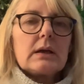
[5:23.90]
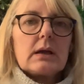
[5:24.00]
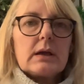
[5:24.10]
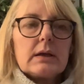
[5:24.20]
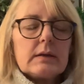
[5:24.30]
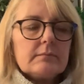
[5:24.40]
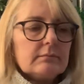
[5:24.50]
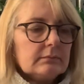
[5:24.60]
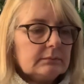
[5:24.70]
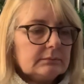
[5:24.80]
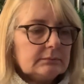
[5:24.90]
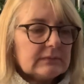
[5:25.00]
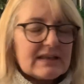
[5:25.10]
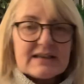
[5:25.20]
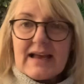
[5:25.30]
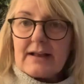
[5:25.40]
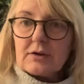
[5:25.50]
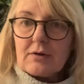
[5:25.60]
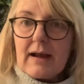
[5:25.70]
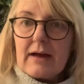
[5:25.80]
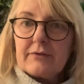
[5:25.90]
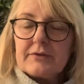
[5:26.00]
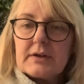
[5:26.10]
Stylecraft